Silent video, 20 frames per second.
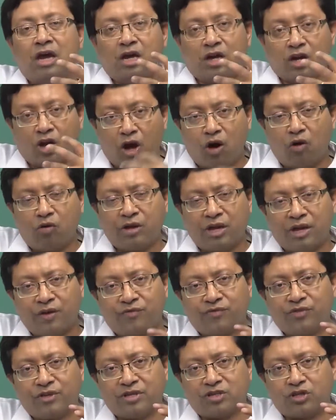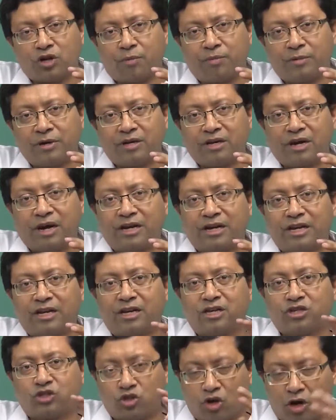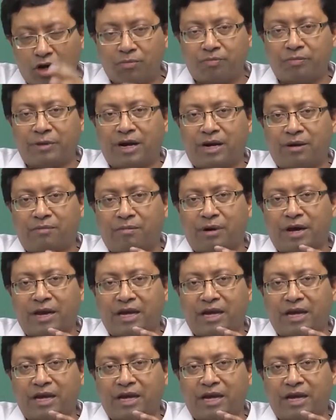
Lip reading: Now, if the stopping criteria is not met by